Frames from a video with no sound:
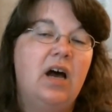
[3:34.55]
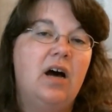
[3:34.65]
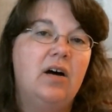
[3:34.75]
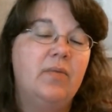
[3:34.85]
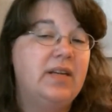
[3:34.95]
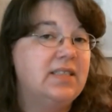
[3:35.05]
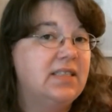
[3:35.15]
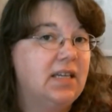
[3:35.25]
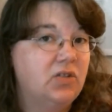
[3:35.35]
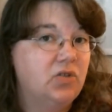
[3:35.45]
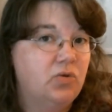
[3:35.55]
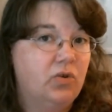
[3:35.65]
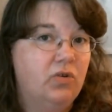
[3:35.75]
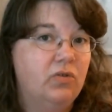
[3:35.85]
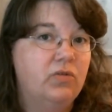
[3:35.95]
um,
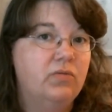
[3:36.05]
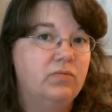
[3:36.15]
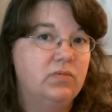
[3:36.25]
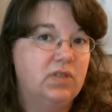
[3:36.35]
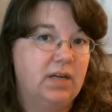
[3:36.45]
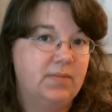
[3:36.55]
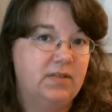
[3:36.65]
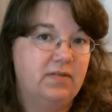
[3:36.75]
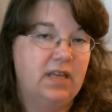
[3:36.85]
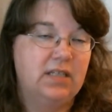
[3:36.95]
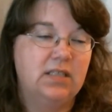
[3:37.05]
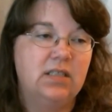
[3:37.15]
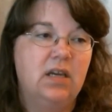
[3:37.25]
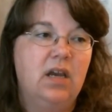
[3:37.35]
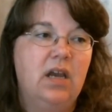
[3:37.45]
ancestral types of things.